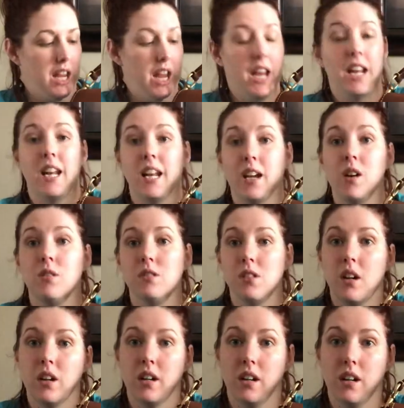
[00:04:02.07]
and it goes
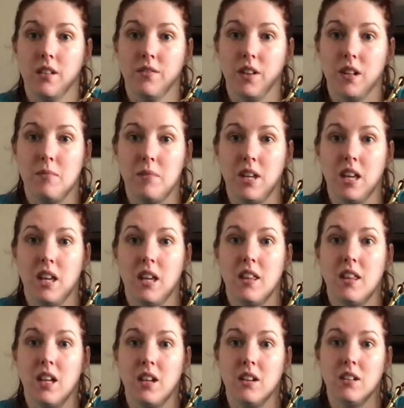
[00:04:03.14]
long enough on me,
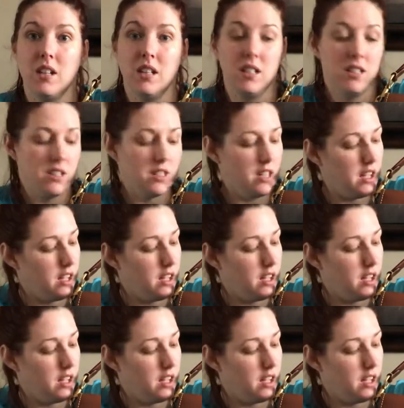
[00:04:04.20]
thank goodness,